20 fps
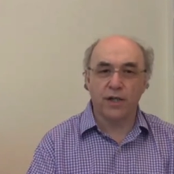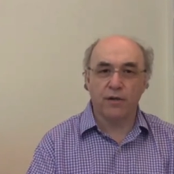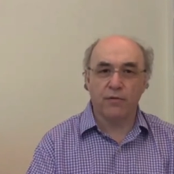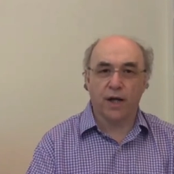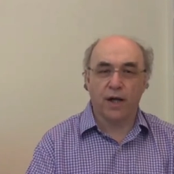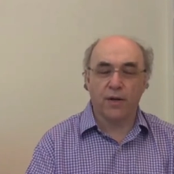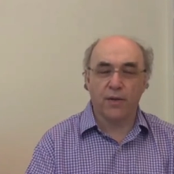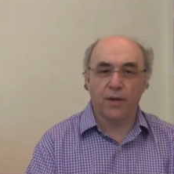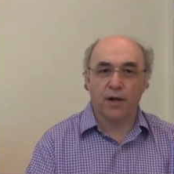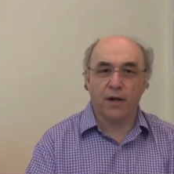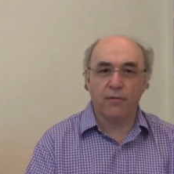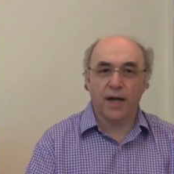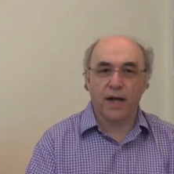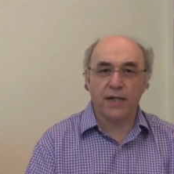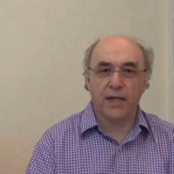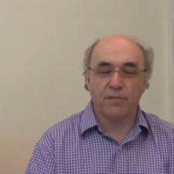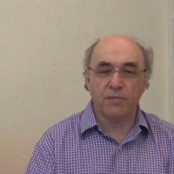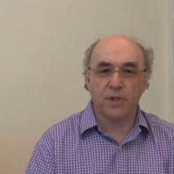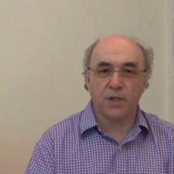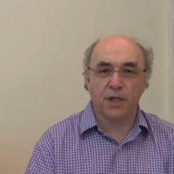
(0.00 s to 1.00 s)
around that
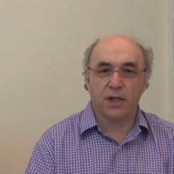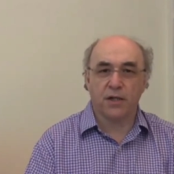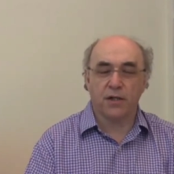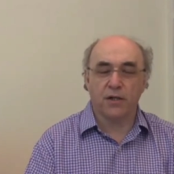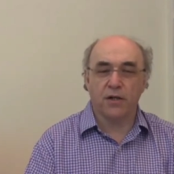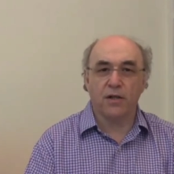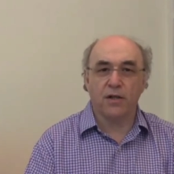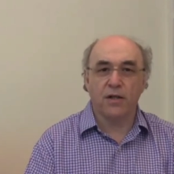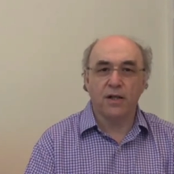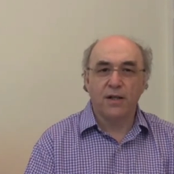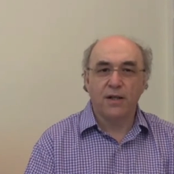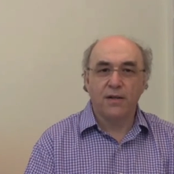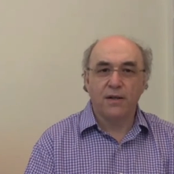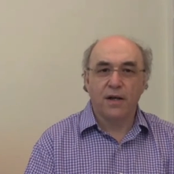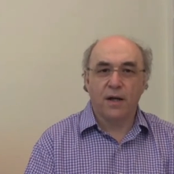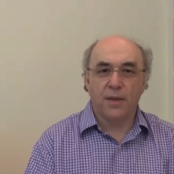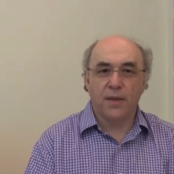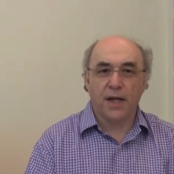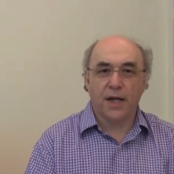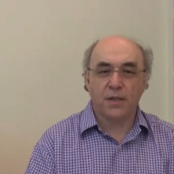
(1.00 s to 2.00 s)
random signal.
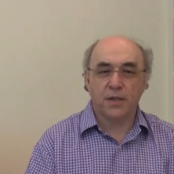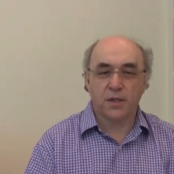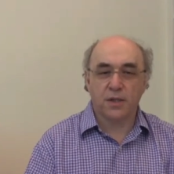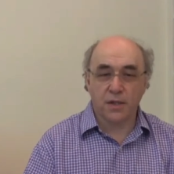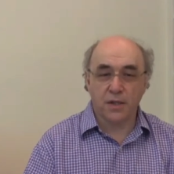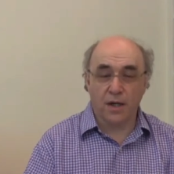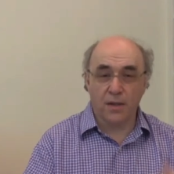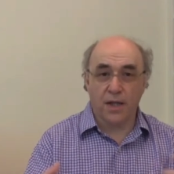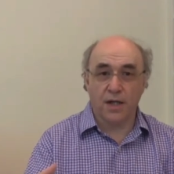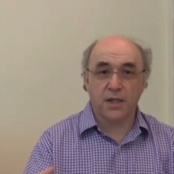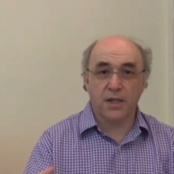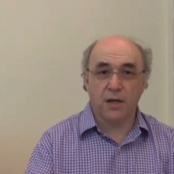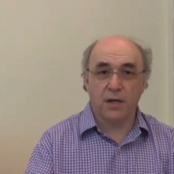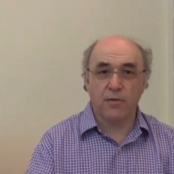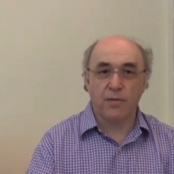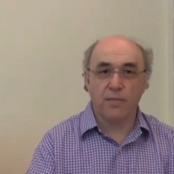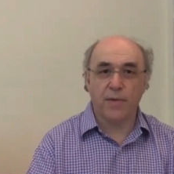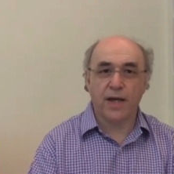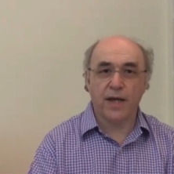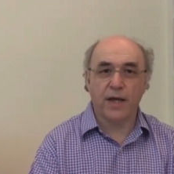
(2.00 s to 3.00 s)
And that's how we
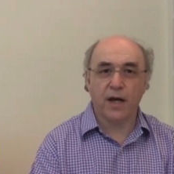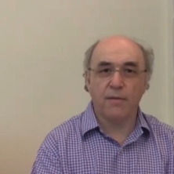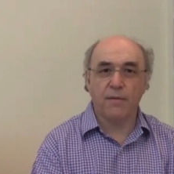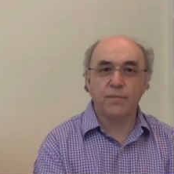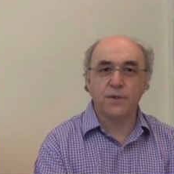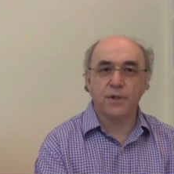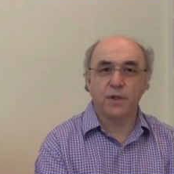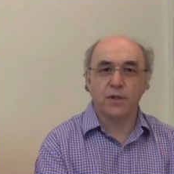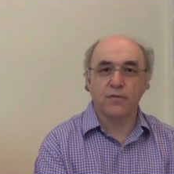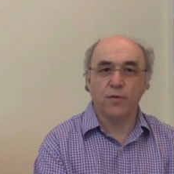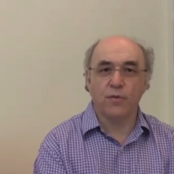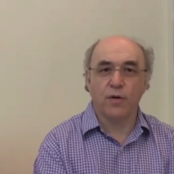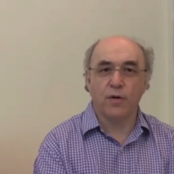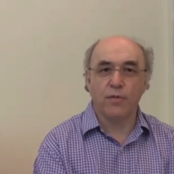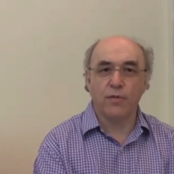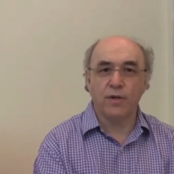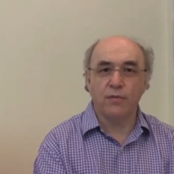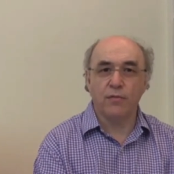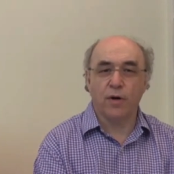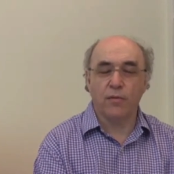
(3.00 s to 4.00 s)
make up sort of what
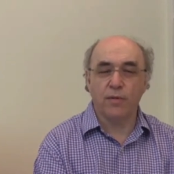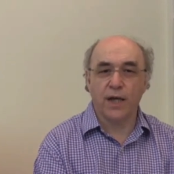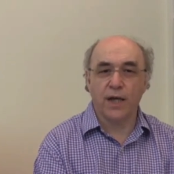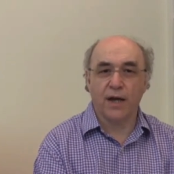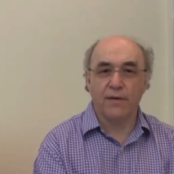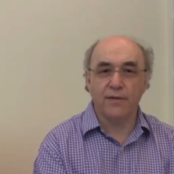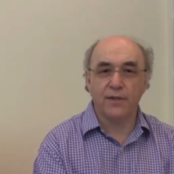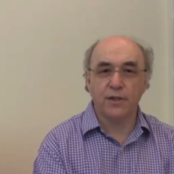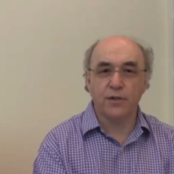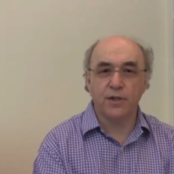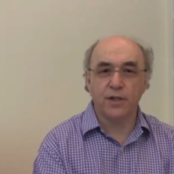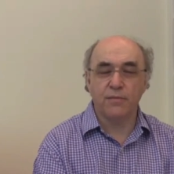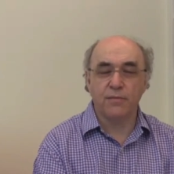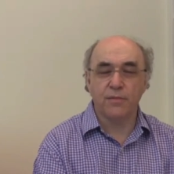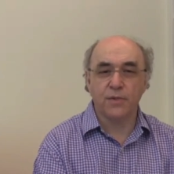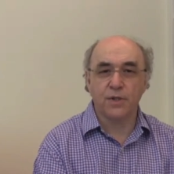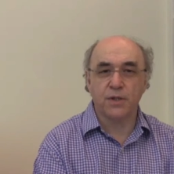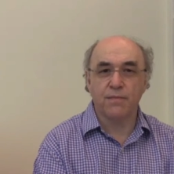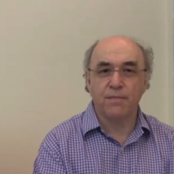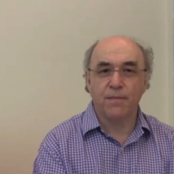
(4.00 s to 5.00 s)
we have in
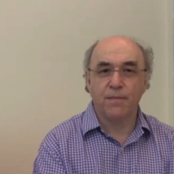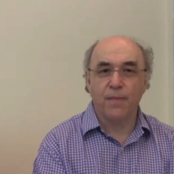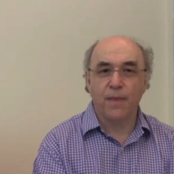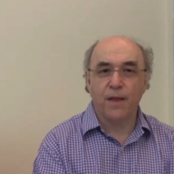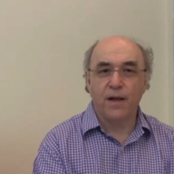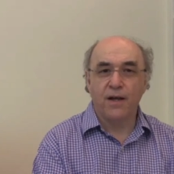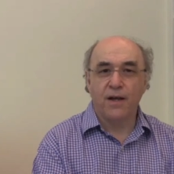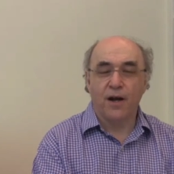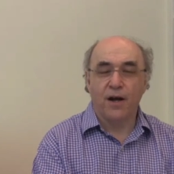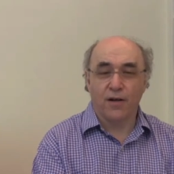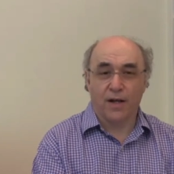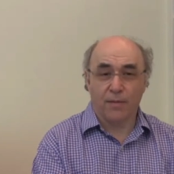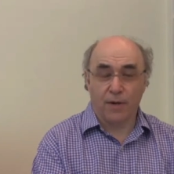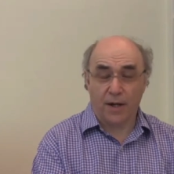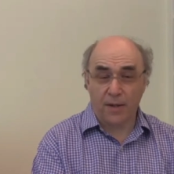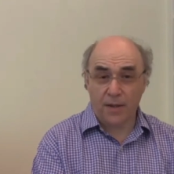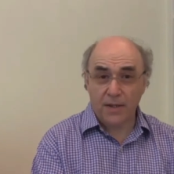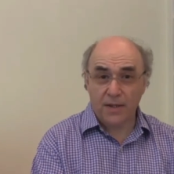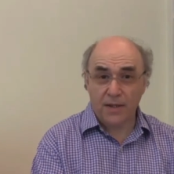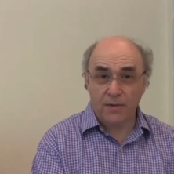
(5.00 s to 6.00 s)
dreams. Okay, but
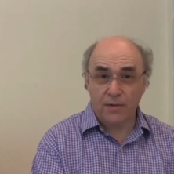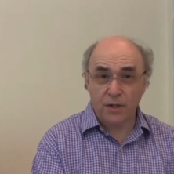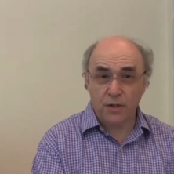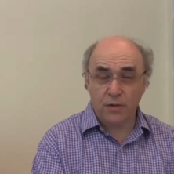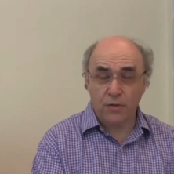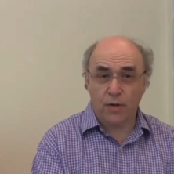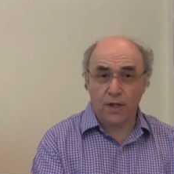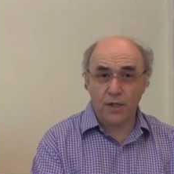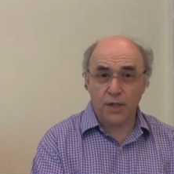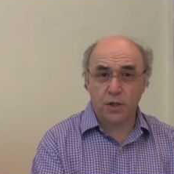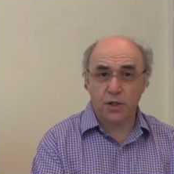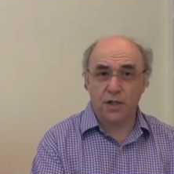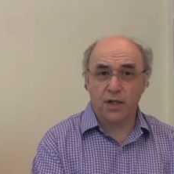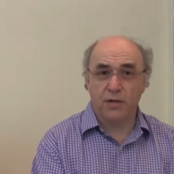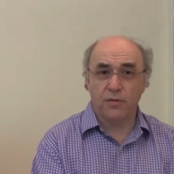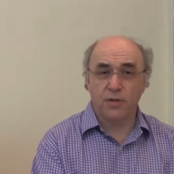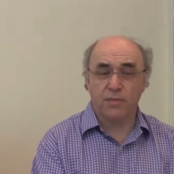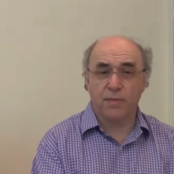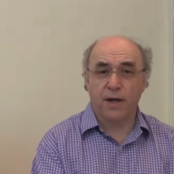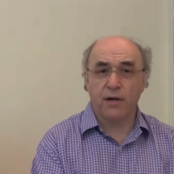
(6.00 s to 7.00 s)
I think the original question here
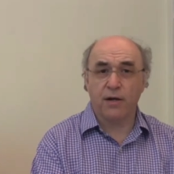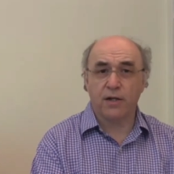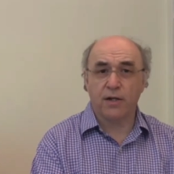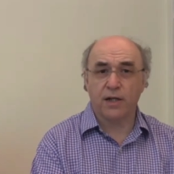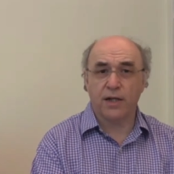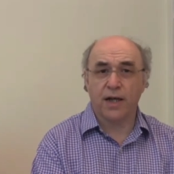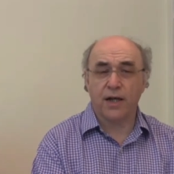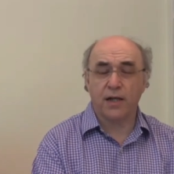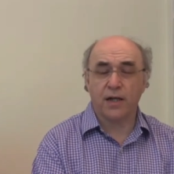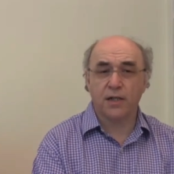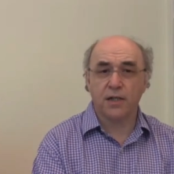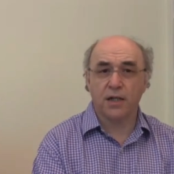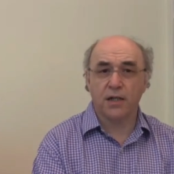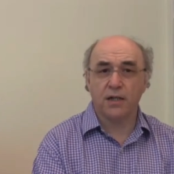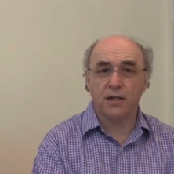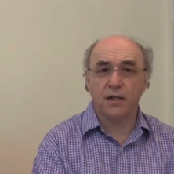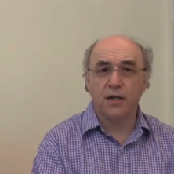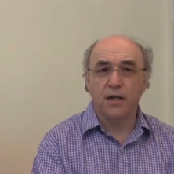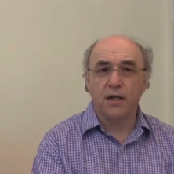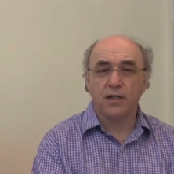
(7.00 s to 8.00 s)
was about
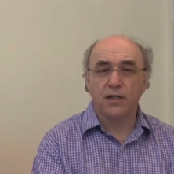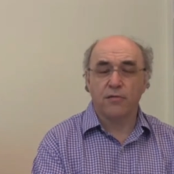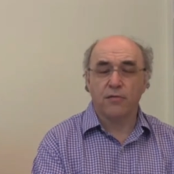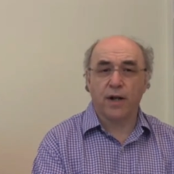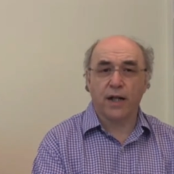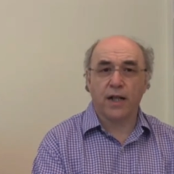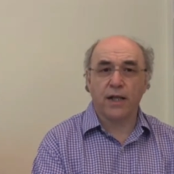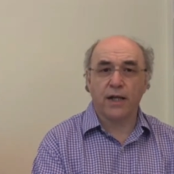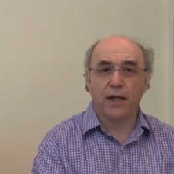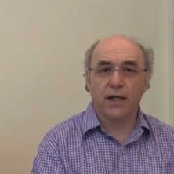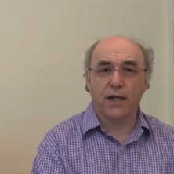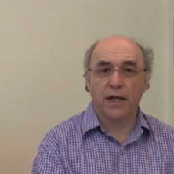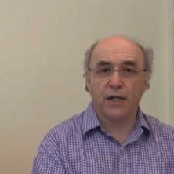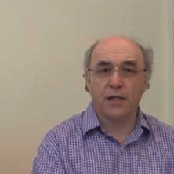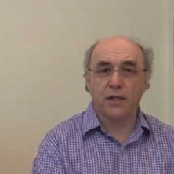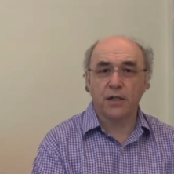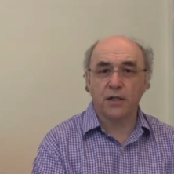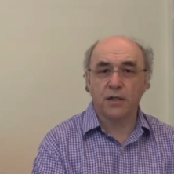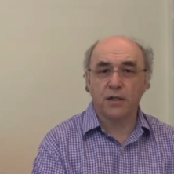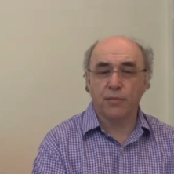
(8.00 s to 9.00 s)
directly
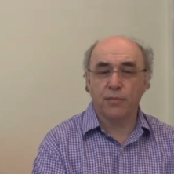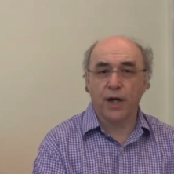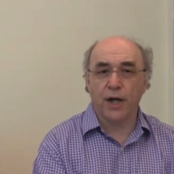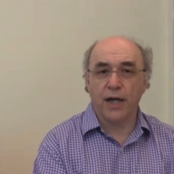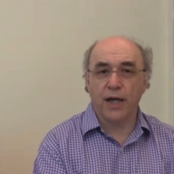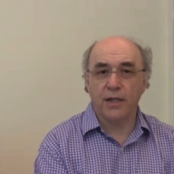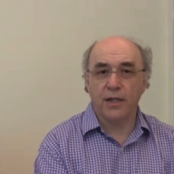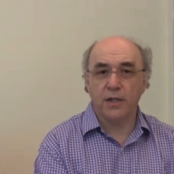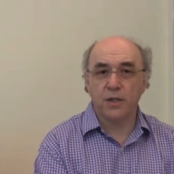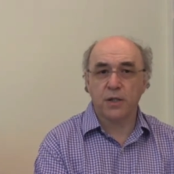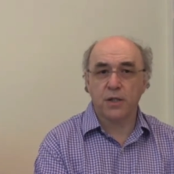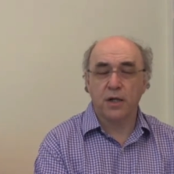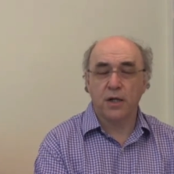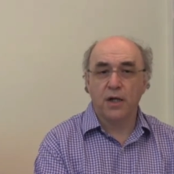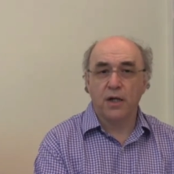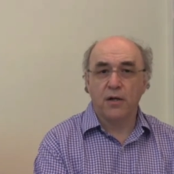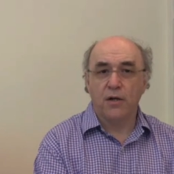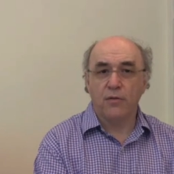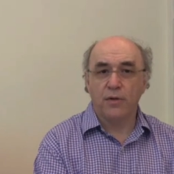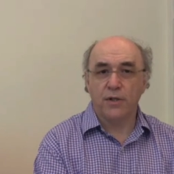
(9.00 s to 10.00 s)
connecting to brains
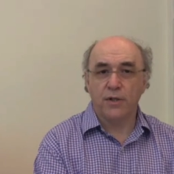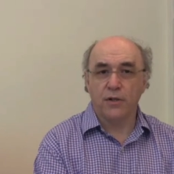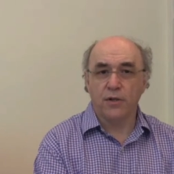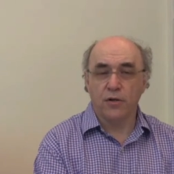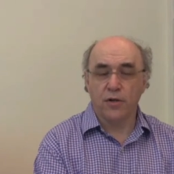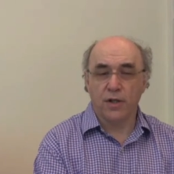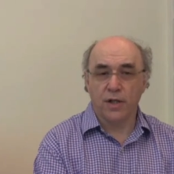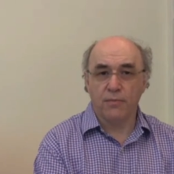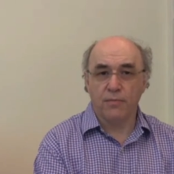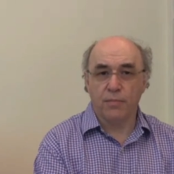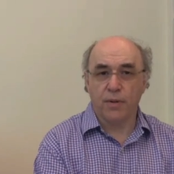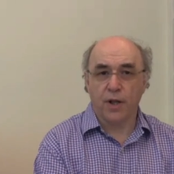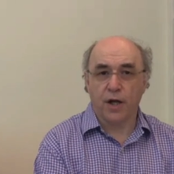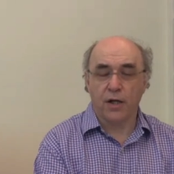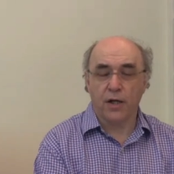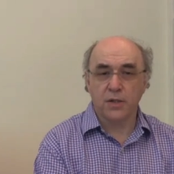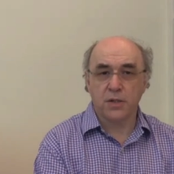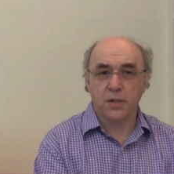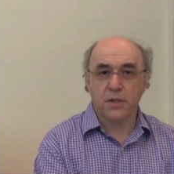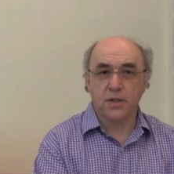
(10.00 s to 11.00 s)
with neural
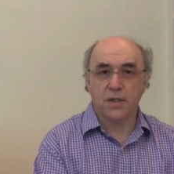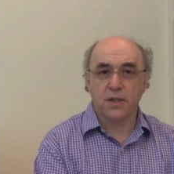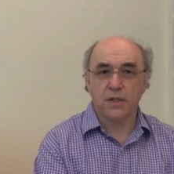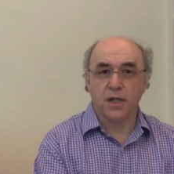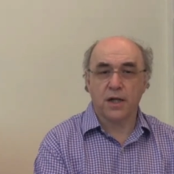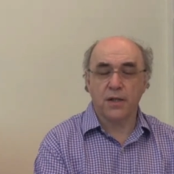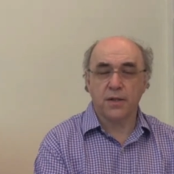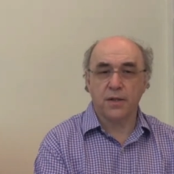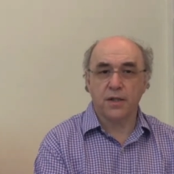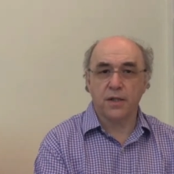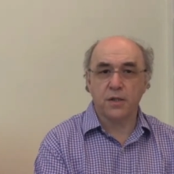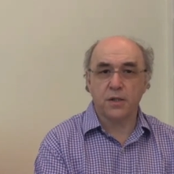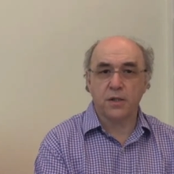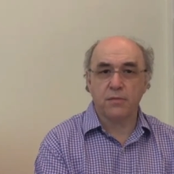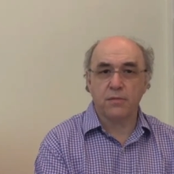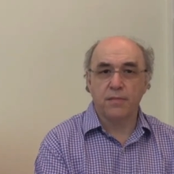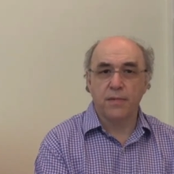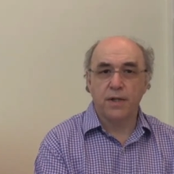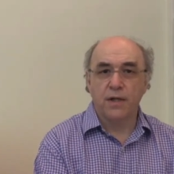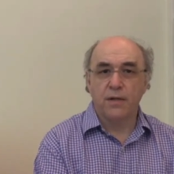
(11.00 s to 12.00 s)
implants and things like
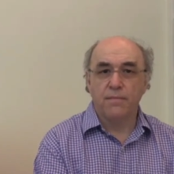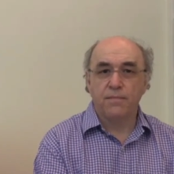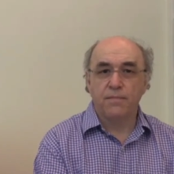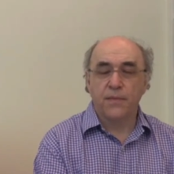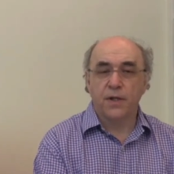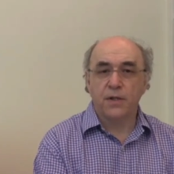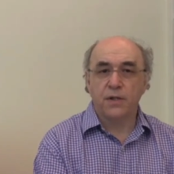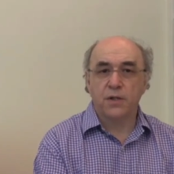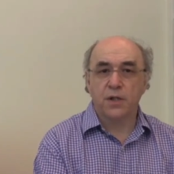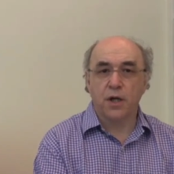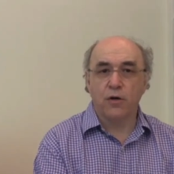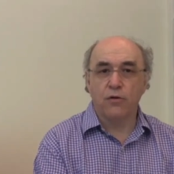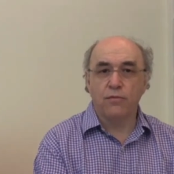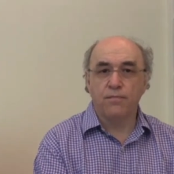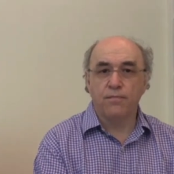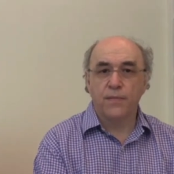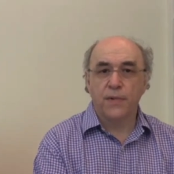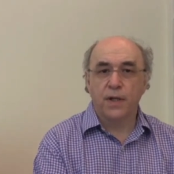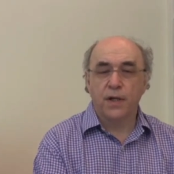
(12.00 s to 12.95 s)
this. So